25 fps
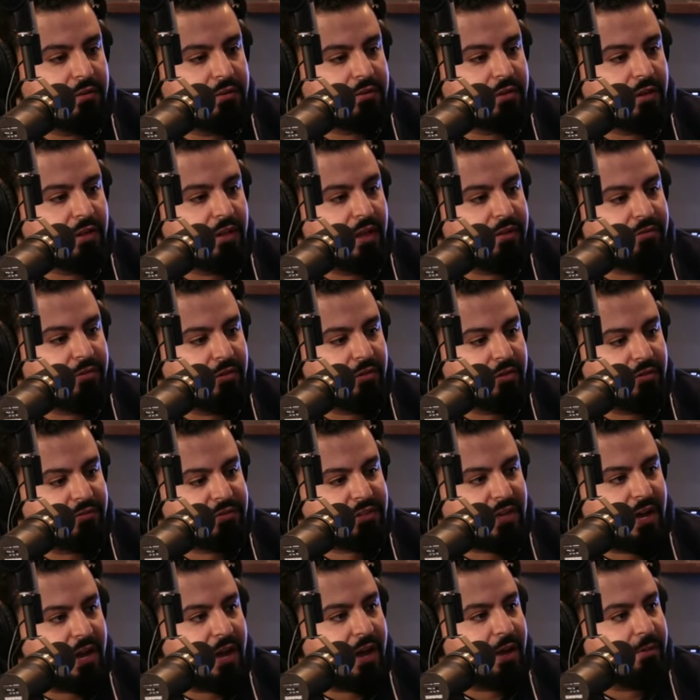the level of
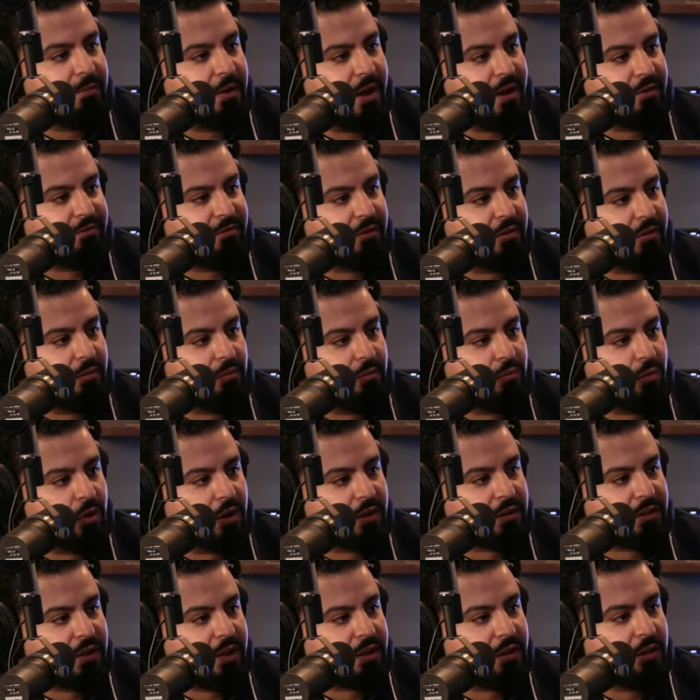time, effort, and
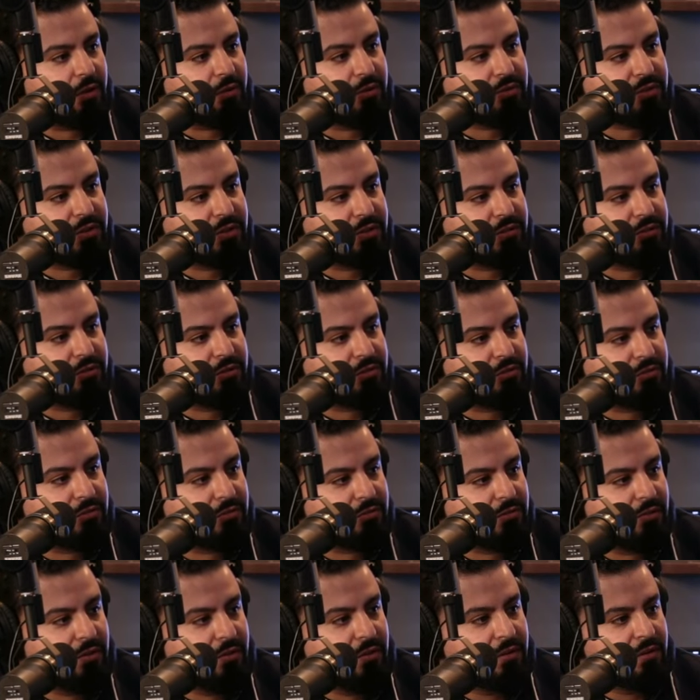work that goes
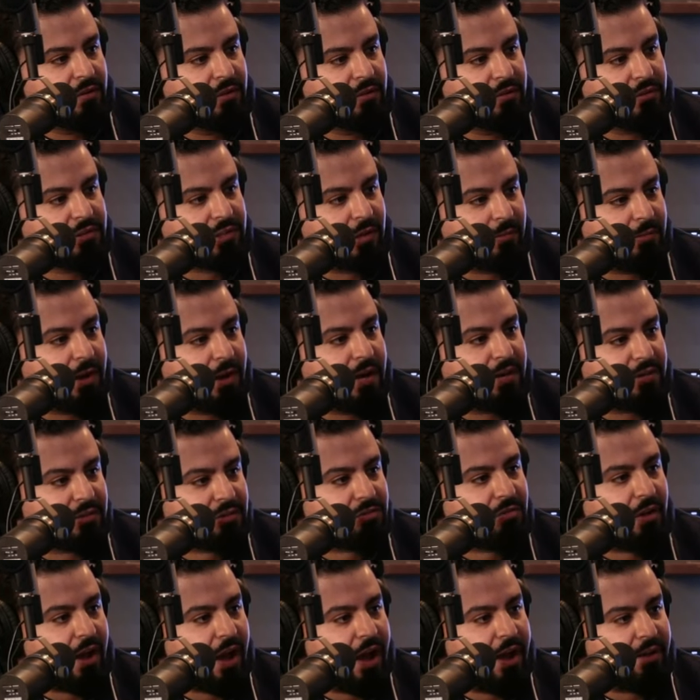into somebody's
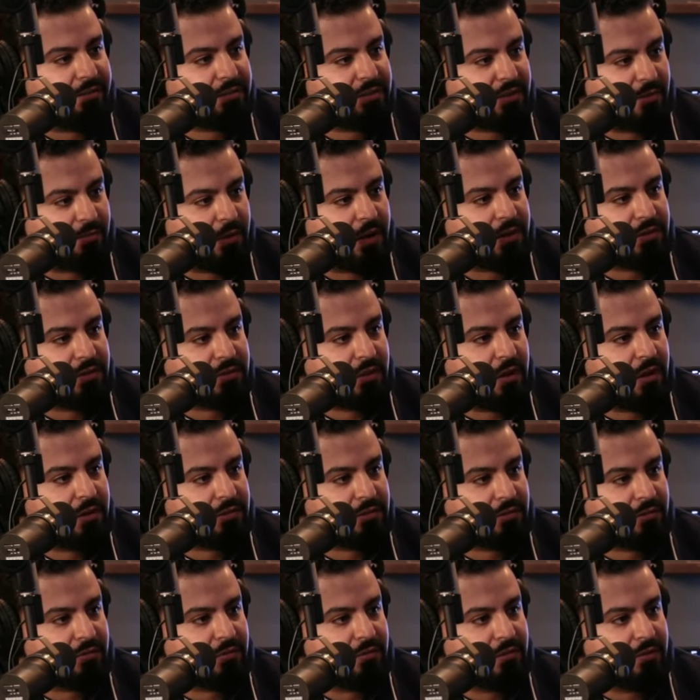craft, somebody's
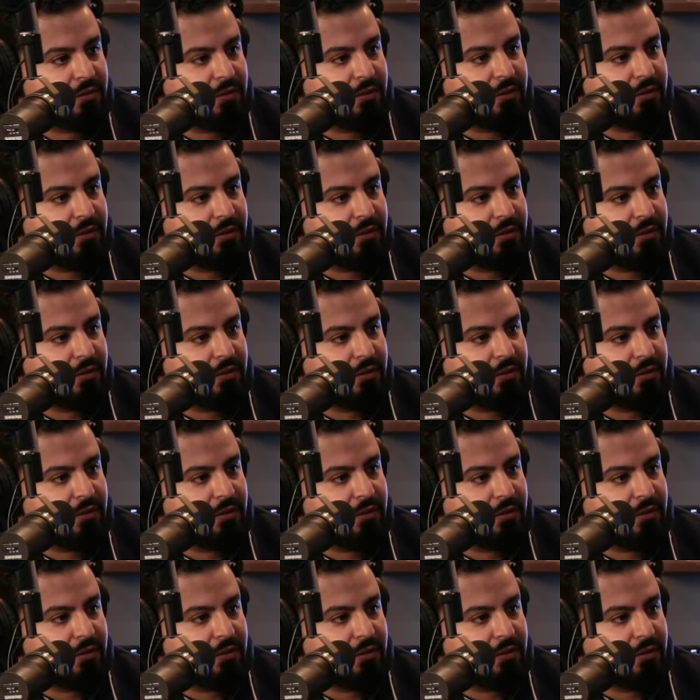hustle, right.